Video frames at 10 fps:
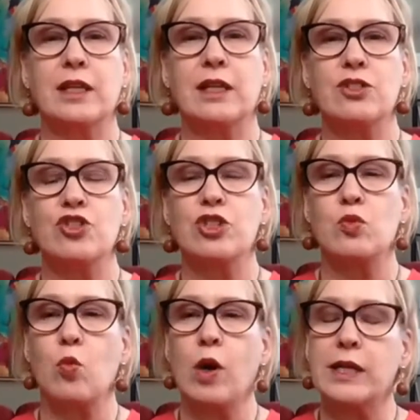is just
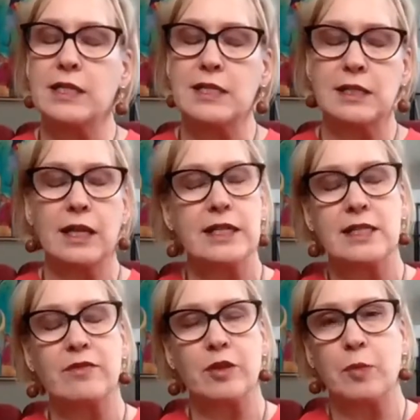one slice
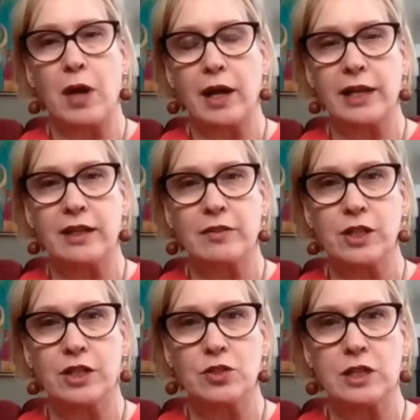of the pie of
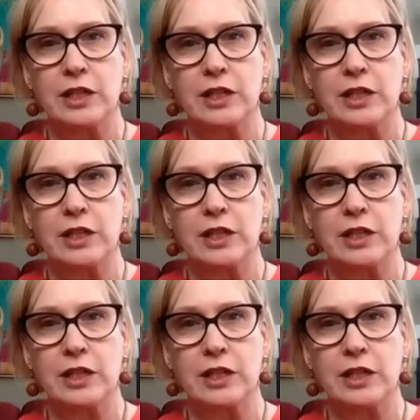Tantra.